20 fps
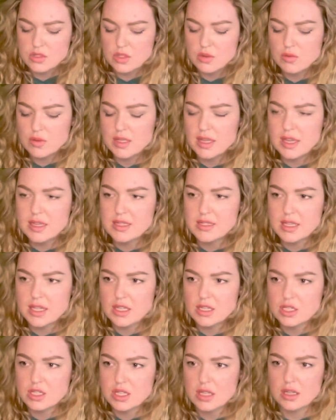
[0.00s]
a
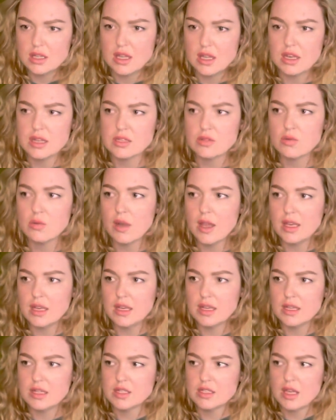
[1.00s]
realization that is
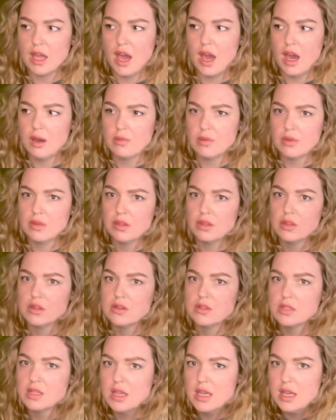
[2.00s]
waiting to happen.
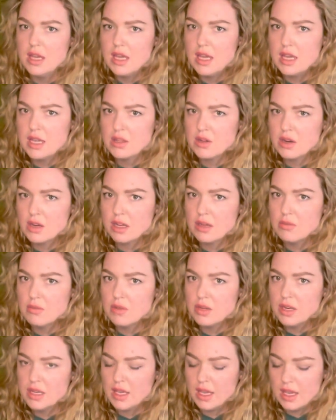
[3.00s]
There's either a
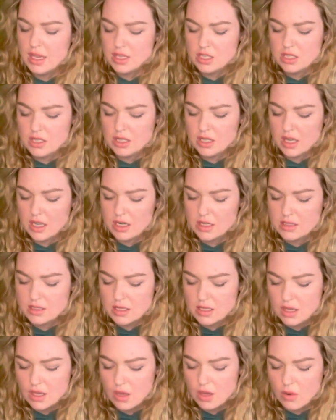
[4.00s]
communication that is
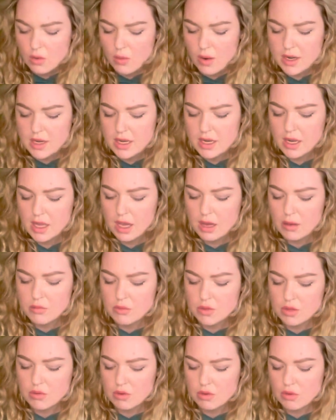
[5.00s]
waiting to come
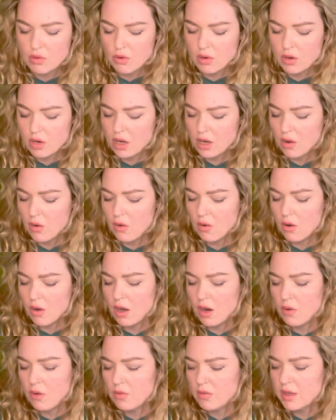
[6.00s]
through or
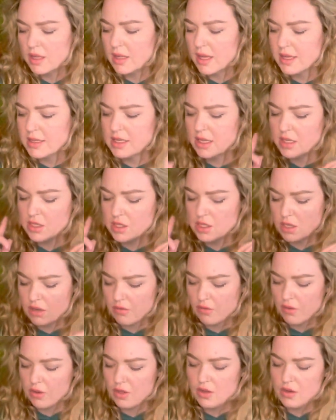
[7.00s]
a realization
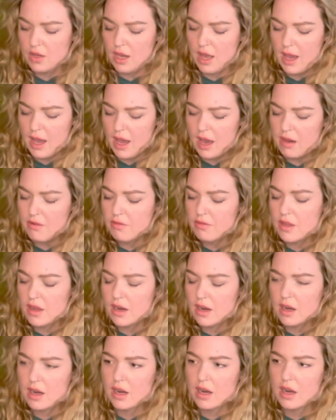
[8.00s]
for you to have
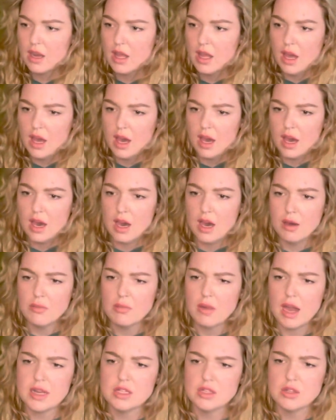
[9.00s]
there.
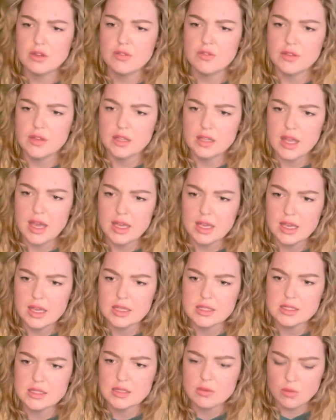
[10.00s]
I do feel like
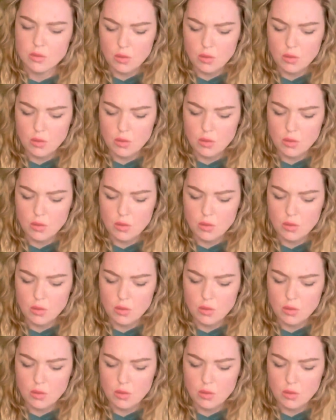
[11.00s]
it's